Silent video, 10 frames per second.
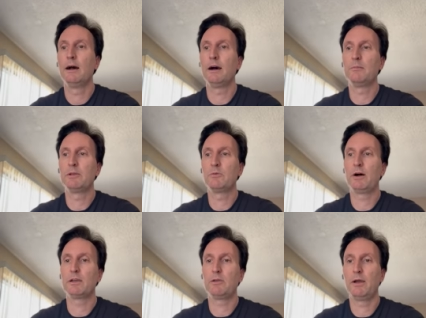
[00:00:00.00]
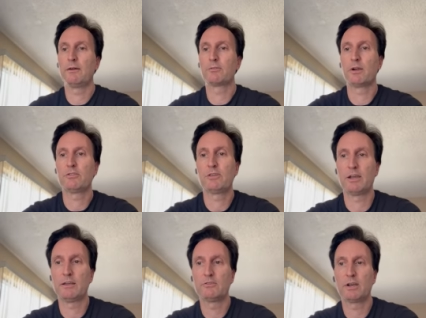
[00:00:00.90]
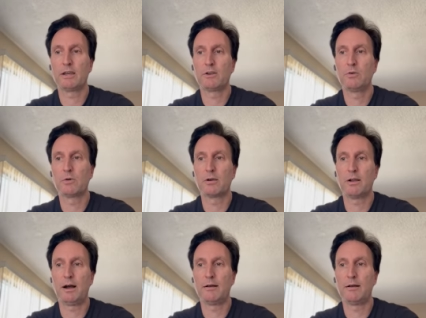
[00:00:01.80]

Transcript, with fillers: Uh, meanwhile, you have Russia and China who are